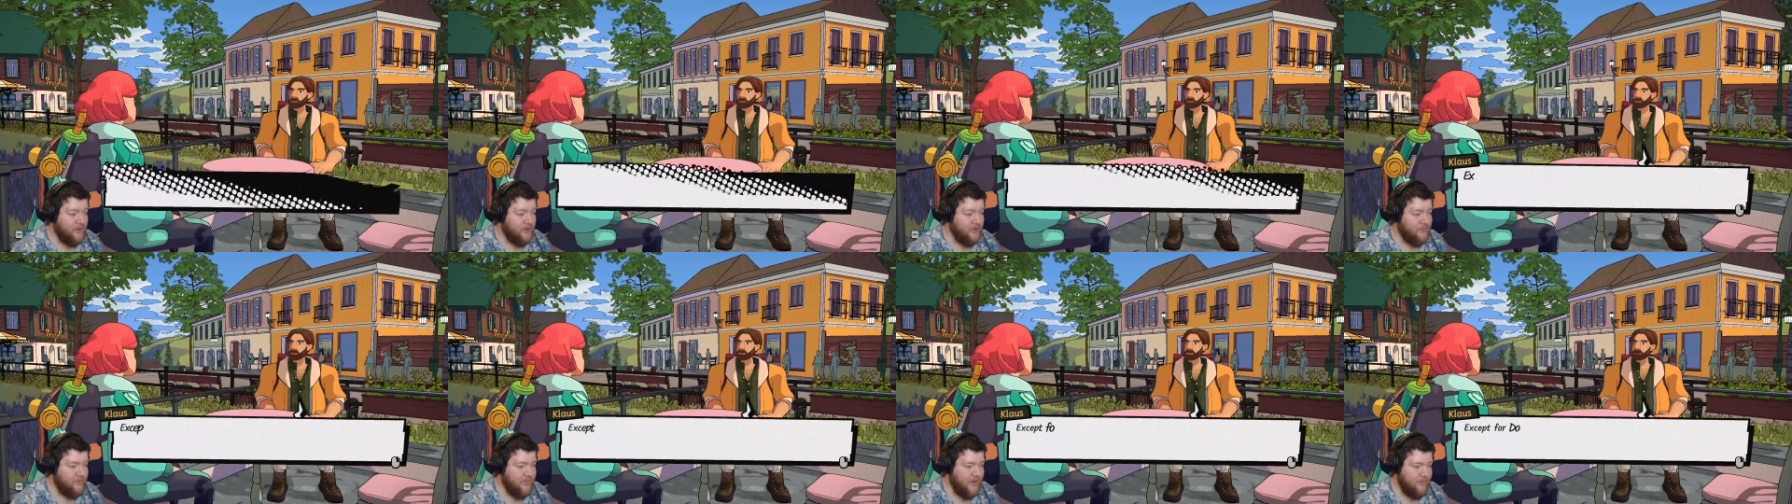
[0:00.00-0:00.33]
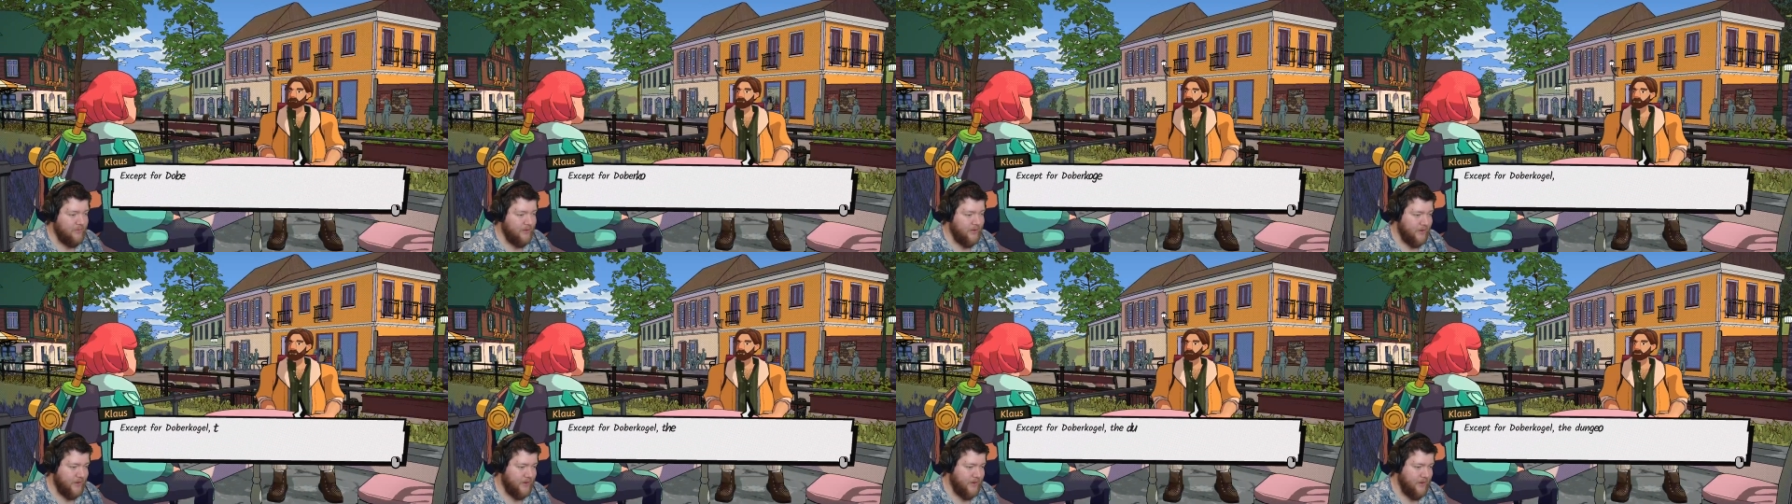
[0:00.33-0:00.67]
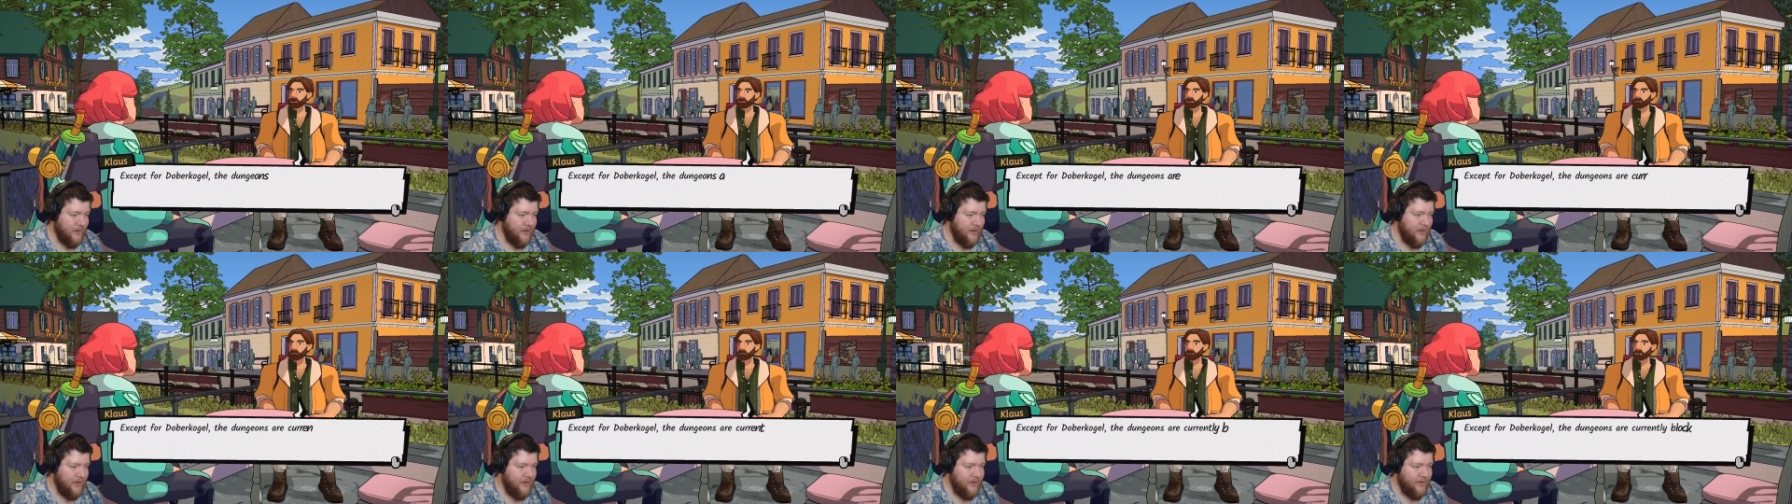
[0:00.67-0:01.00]
to the public.
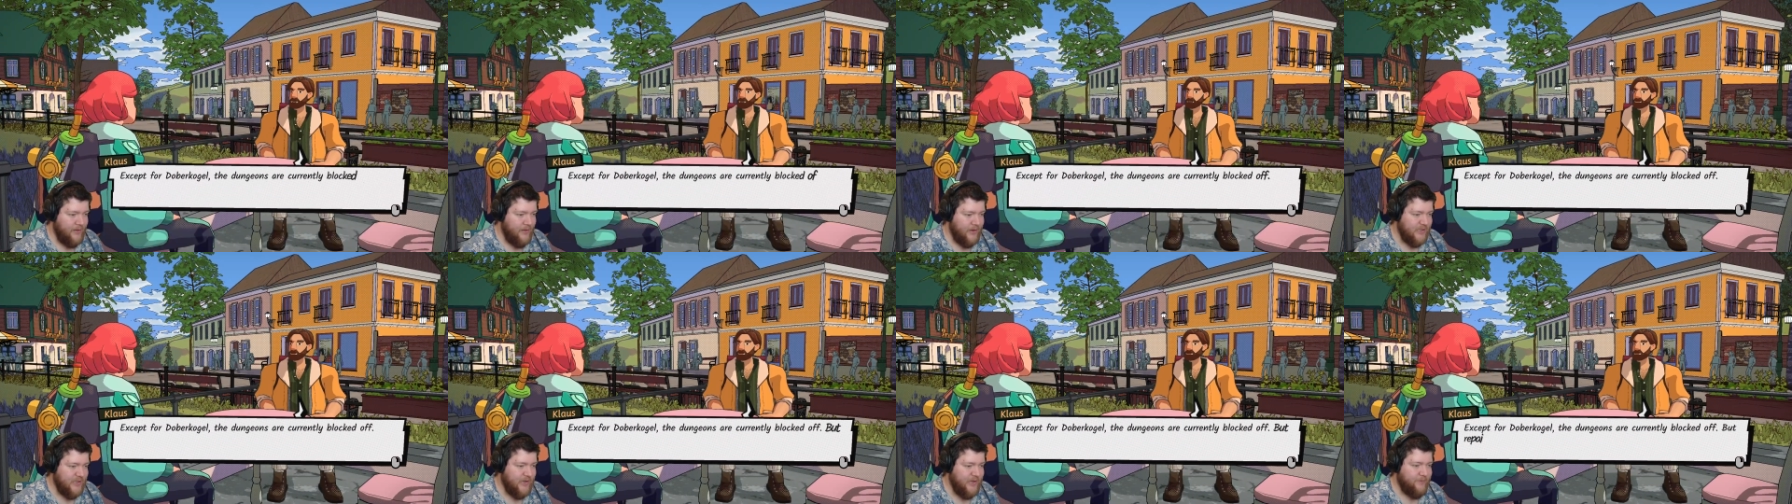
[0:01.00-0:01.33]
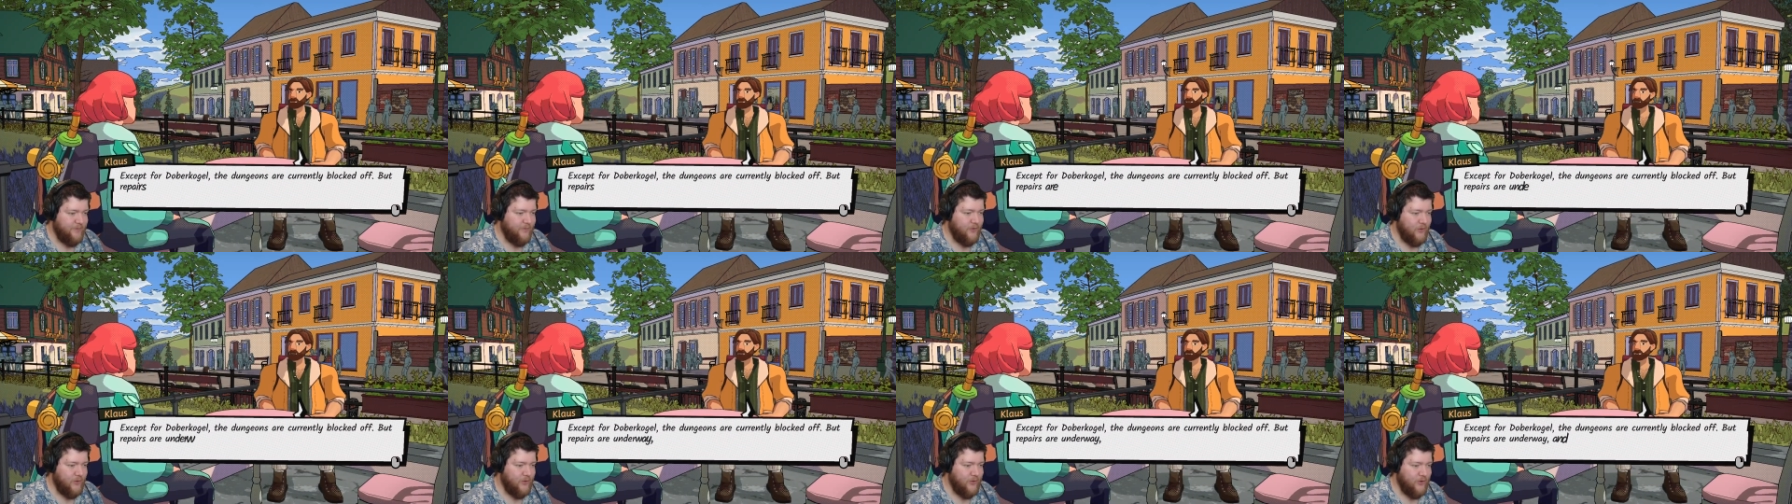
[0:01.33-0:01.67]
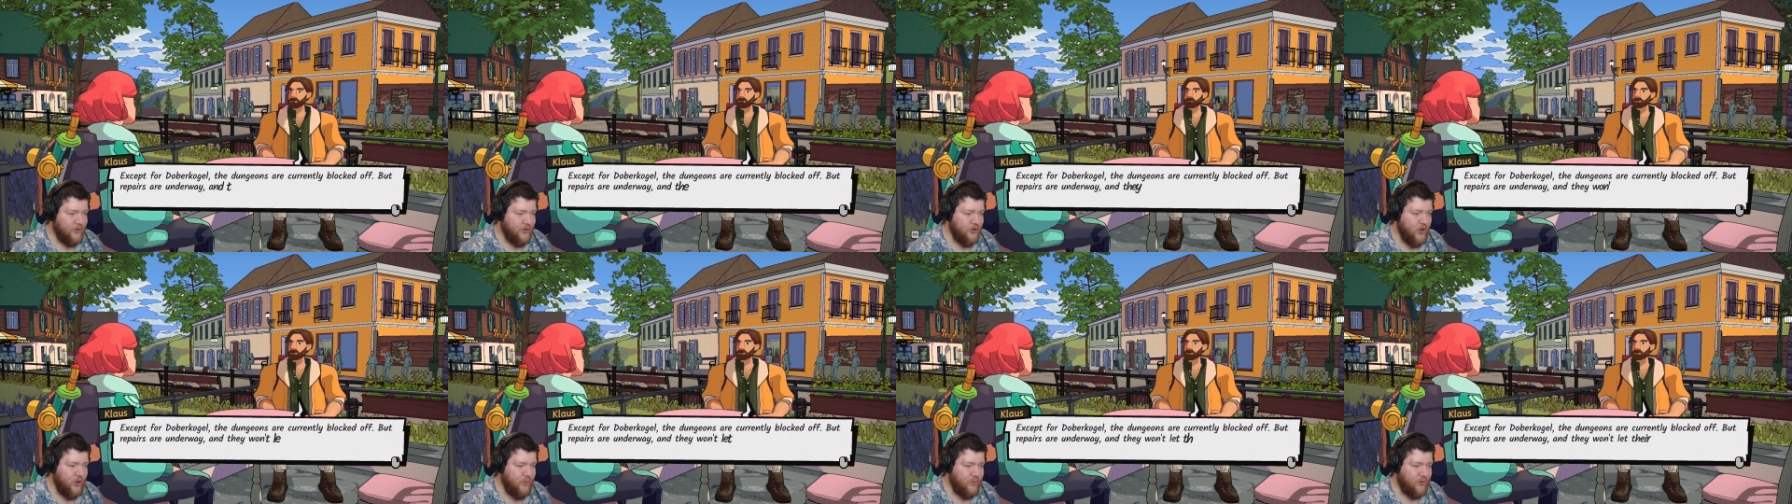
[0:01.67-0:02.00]
Except for
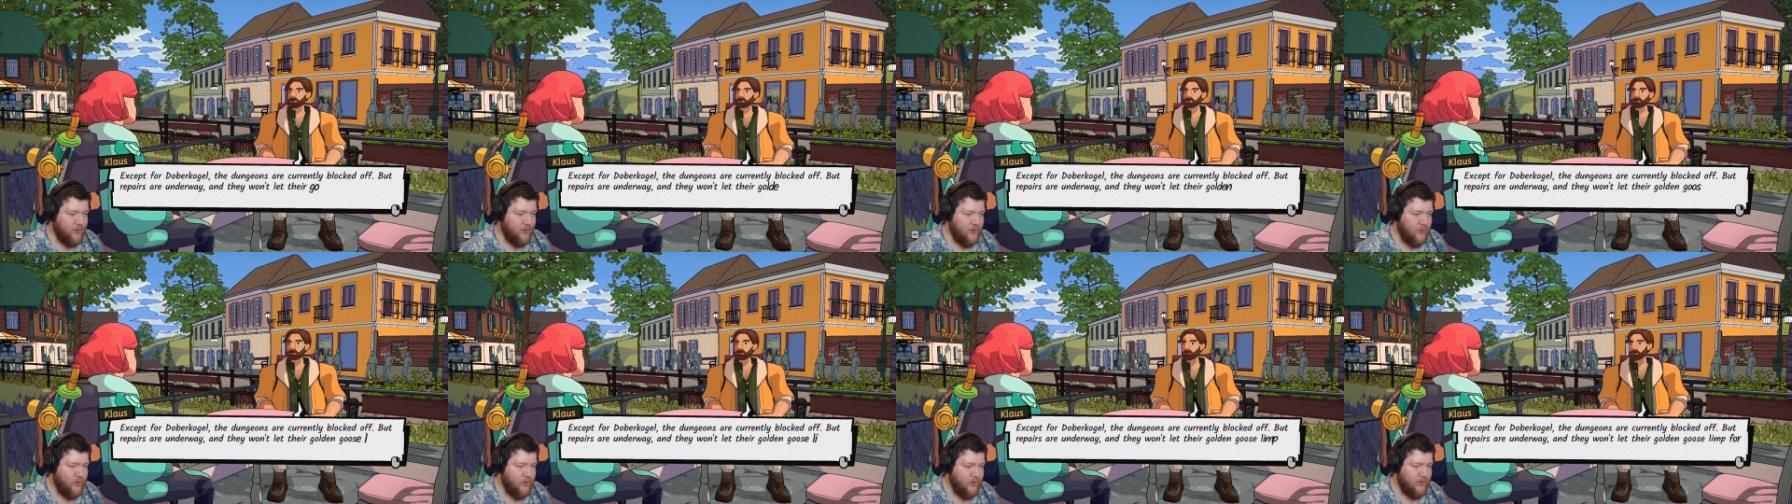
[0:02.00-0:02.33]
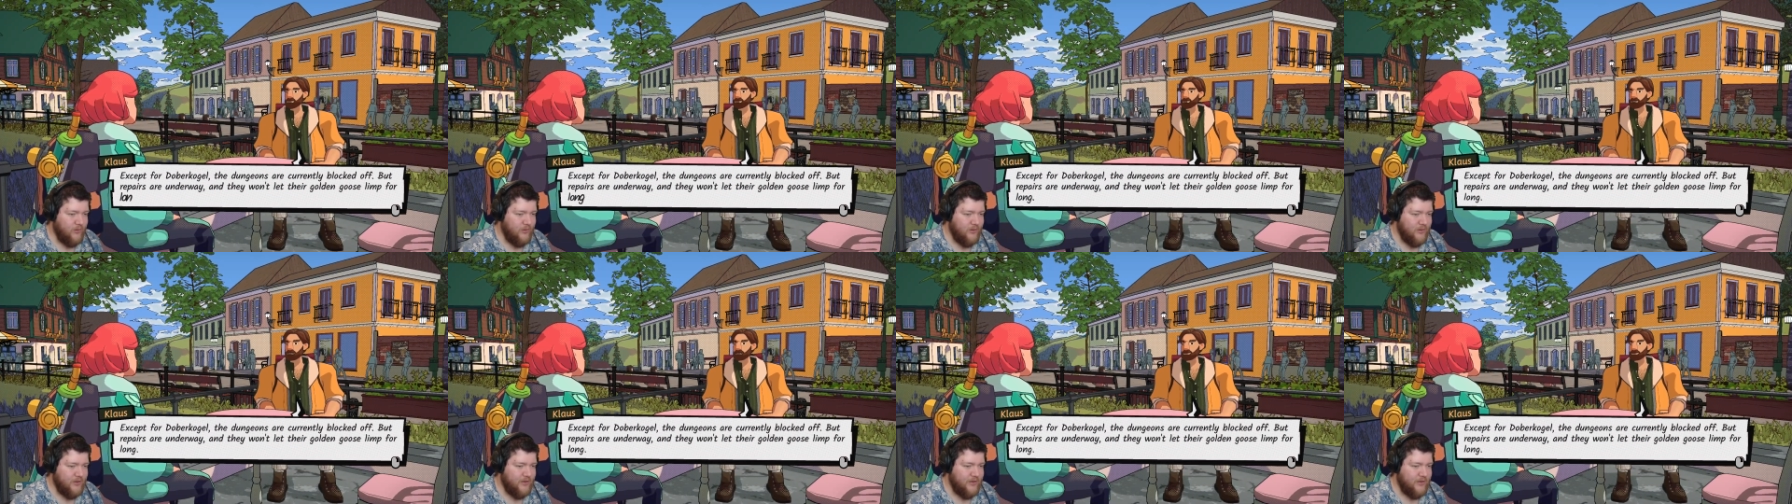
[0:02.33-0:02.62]
Dobberkogel,